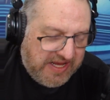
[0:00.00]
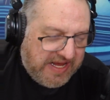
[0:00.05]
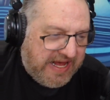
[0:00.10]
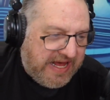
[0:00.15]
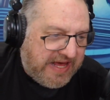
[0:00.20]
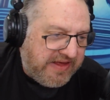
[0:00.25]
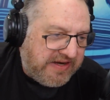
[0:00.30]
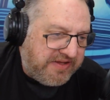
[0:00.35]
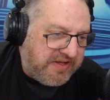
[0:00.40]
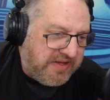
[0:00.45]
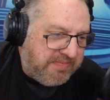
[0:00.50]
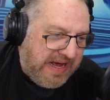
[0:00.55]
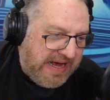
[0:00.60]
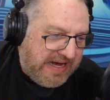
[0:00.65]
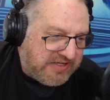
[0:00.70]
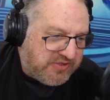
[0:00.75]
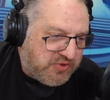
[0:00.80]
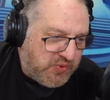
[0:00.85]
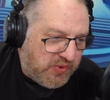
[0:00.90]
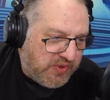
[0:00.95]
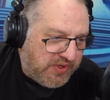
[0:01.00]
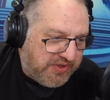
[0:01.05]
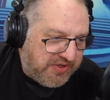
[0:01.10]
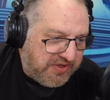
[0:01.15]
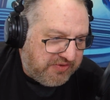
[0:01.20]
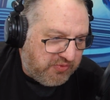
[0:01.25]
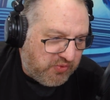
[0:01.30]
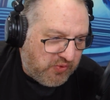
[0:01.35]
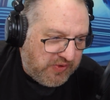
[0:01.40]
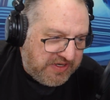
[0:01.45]
and the password
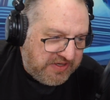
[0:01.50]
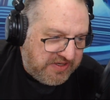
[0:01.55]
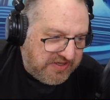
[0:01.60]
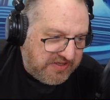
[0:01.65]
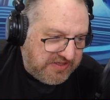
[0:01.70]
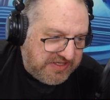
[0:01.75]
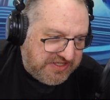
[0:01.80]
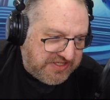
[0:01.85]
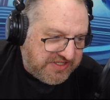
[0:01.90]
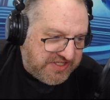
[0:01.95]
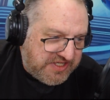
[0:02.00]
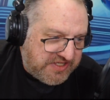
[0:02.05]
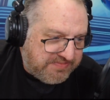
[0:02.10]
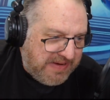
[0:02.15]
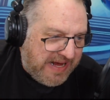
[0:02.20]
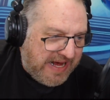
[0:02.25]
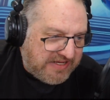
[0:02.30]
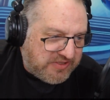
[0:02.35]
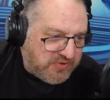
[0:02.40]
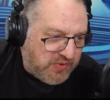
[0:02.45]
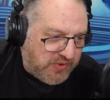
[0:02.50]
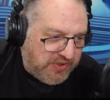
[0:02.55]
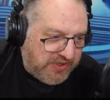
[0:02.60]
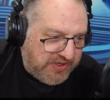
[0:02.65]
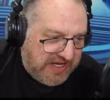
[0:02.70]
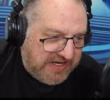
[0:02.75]
written just as password,